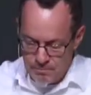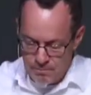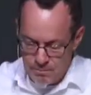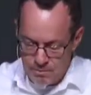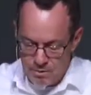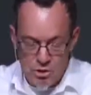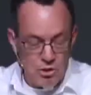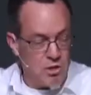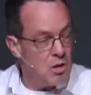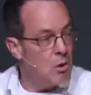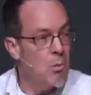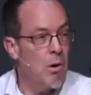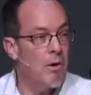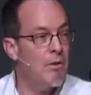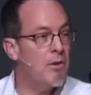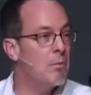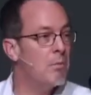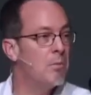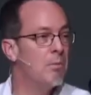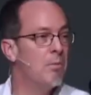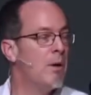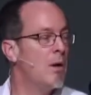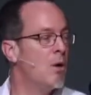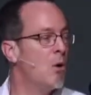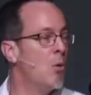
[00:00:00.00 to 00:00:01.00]
There's no other
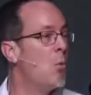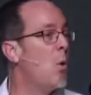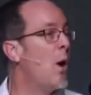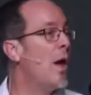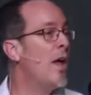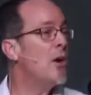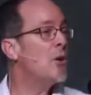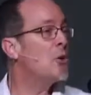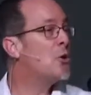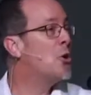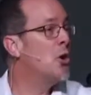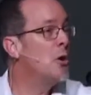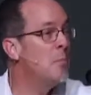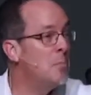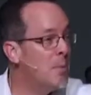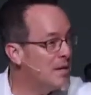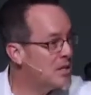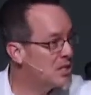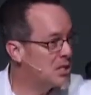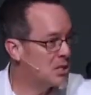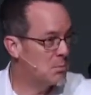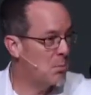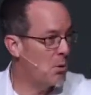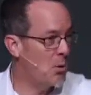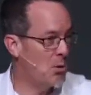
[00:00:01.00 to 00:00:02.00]
way it could be
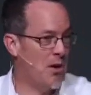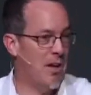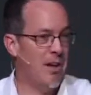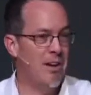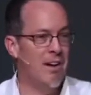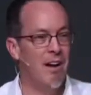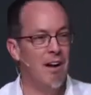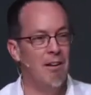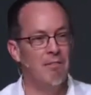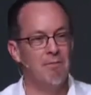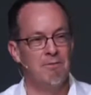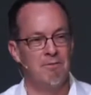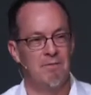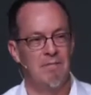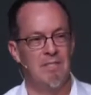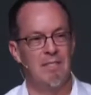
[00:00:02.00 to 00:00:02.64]
spoken of.